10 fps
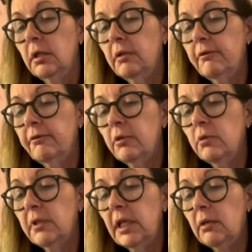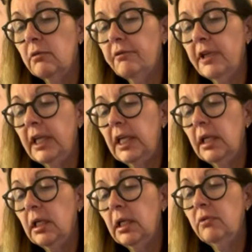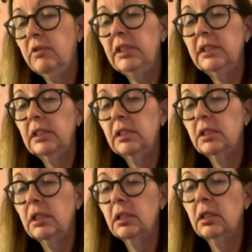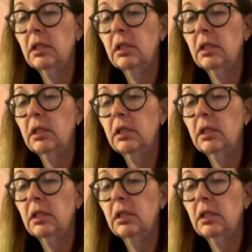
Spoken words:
fold that over again and restitch it.